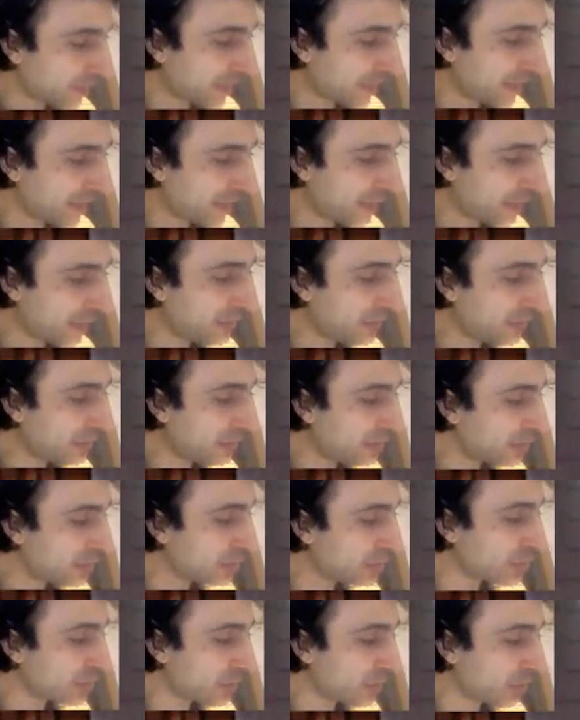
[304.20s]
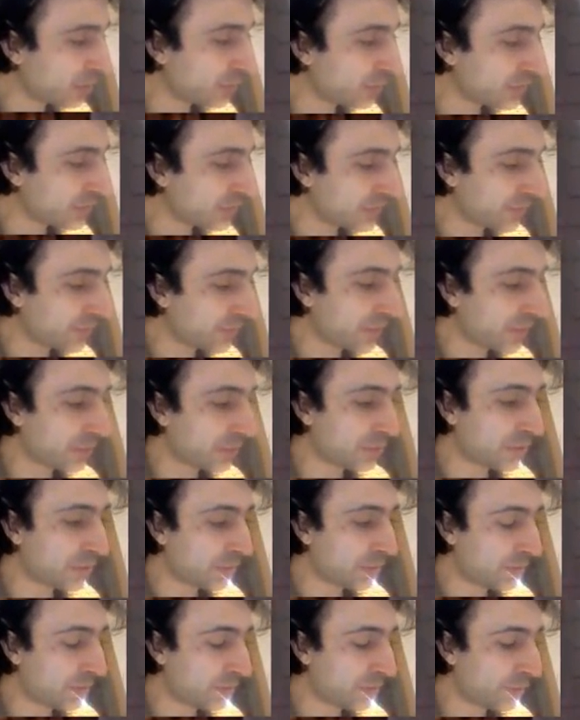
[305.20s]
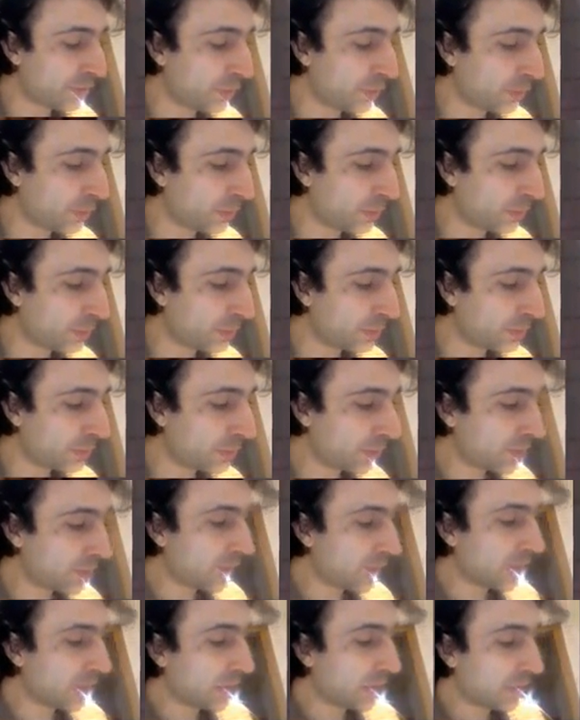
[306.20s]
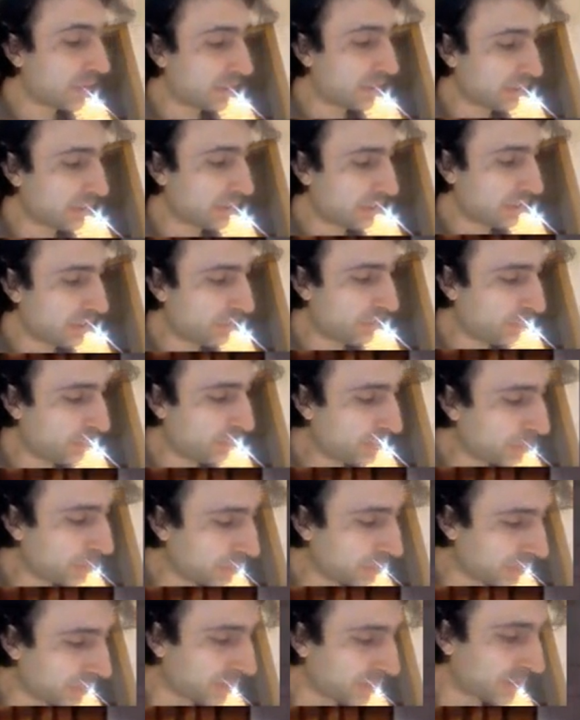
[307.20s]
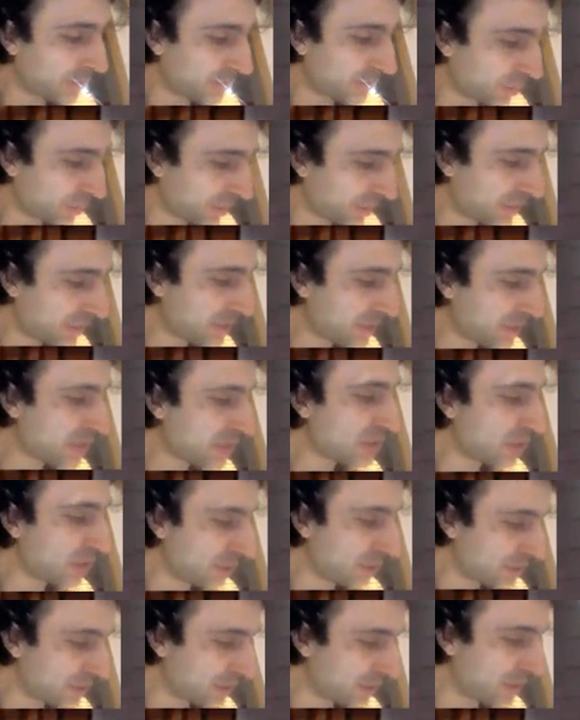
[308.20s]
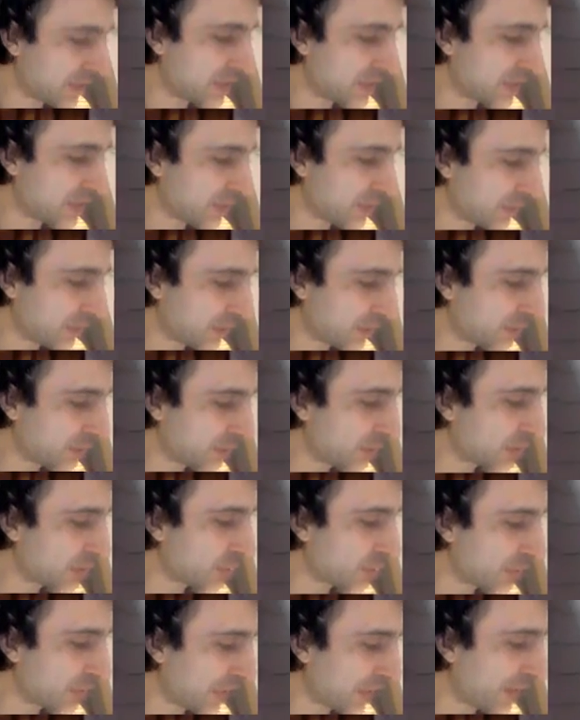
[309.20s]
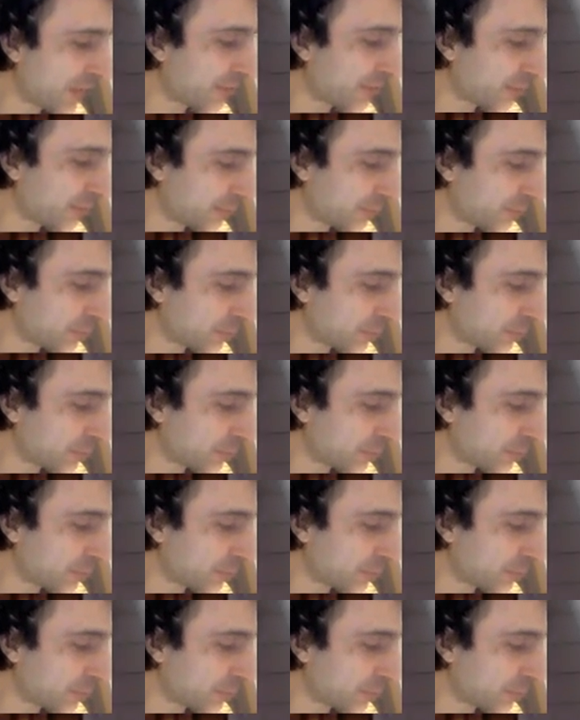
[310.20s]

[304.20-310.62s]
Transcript: how many digits over 700 can be formed? If we look at it, like this is nice and easy. We can do this without